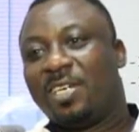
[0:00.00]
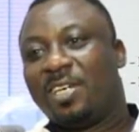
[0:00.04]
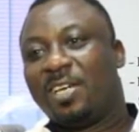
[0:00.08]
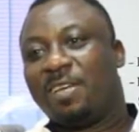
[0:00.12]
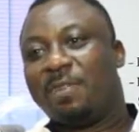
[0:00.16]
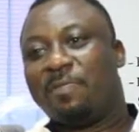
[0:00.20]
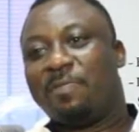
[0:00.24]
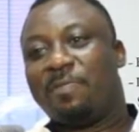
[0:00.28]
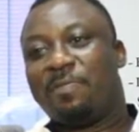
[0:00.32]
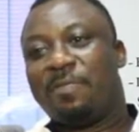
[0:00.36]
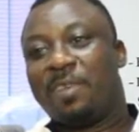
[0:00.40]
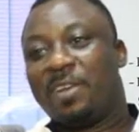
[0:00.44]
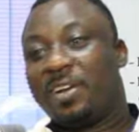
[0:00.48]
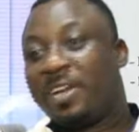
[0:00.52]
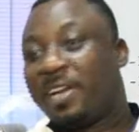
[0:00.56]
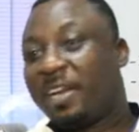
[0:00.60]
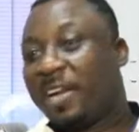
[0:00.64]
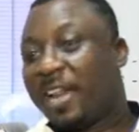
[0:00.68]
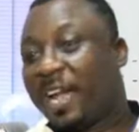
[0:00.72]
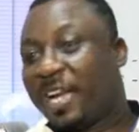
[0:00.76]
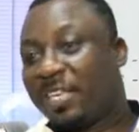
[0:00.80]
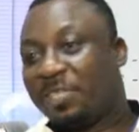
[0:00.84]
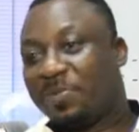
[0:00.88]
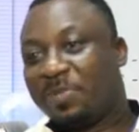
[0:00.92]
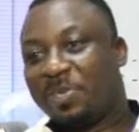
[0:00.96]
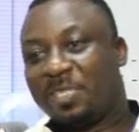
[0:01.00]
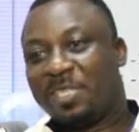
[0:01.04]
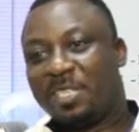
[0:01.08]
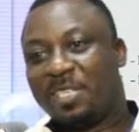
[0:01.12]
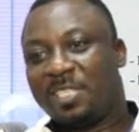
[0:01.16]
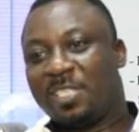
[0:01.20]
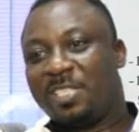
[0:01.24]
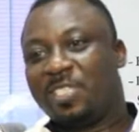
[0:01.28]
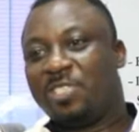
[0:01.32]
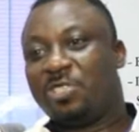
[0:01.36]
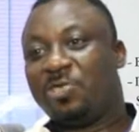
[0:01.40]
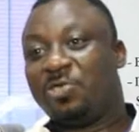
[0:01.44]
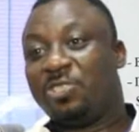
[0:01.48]
a very large
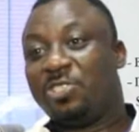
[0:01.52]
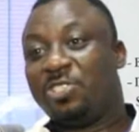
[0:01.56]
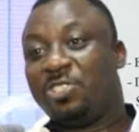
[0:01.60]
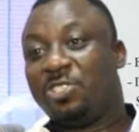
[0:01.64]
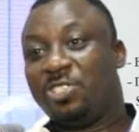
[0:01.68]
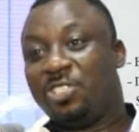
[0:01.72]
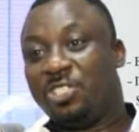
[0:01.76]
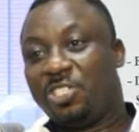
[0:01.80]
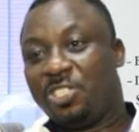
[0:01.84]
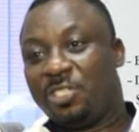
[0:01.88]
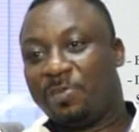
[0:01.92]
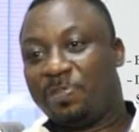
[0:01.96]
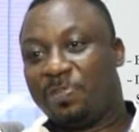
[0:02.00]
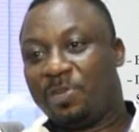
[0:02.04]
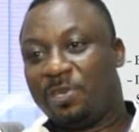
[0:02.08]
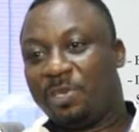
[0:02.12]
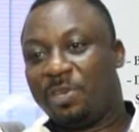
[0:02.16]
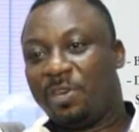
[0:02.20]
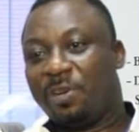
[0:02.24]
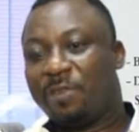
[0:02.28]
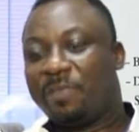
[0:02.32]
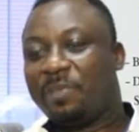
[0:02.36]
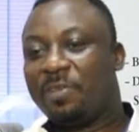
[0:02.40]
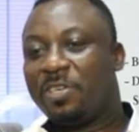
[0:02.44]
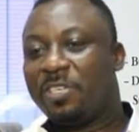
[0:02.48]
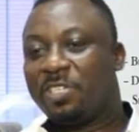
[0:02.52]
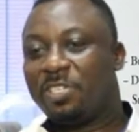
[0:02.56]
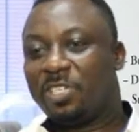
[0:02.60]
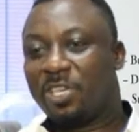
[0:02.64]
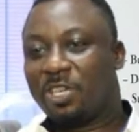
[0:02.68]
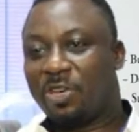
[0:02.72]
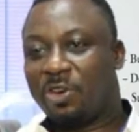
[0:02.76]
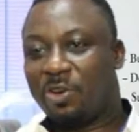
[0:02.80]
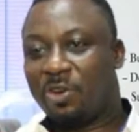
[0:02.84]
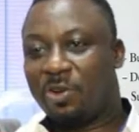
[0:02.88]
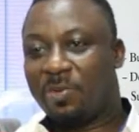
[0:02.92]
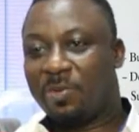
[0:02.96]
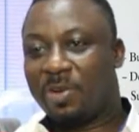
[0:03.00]
percentage to the GDP of each
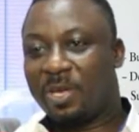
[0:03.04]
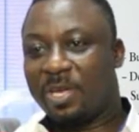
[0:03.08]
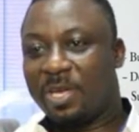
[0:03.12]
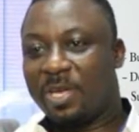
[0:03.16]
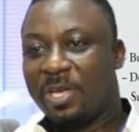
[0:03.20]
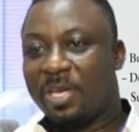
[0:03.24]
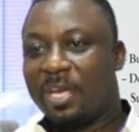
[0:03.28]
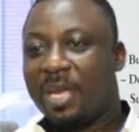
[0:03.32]
economy,